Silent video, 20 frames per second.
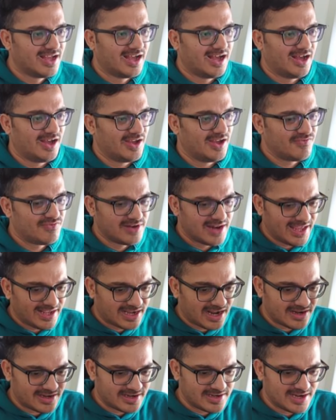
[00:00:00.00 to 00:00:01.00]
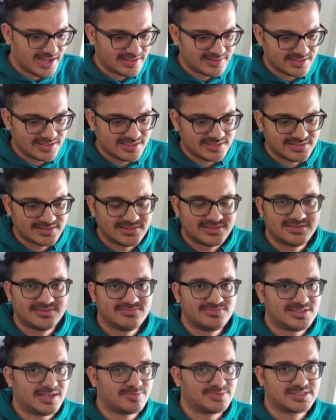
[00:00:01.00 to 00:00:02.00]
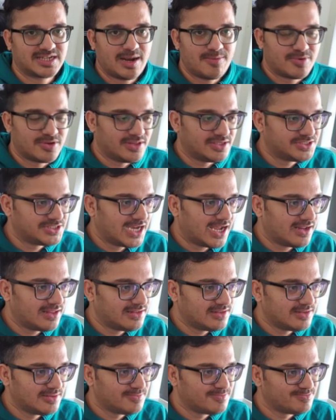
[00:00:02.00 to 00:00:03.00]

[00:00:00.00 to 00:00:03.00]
If you like content like this, subscribe to the channel,